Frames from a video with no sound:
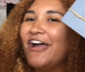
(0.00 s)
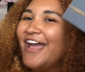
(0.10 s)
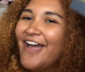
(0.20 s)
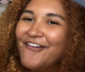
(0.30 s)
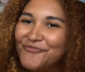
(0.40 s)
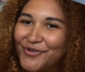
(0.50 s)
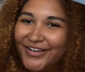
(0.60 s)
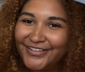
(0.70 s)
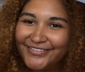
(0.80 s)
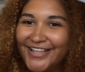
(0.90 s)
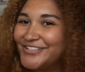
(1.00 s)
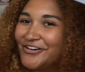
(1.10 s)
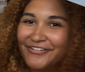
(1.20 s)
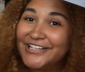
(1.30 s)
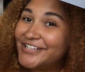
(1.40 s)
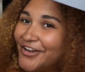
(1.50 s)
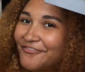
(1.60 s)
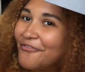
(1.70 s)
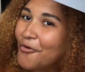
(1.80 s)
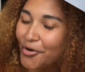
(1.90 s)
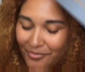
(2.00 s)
i have one that's already done for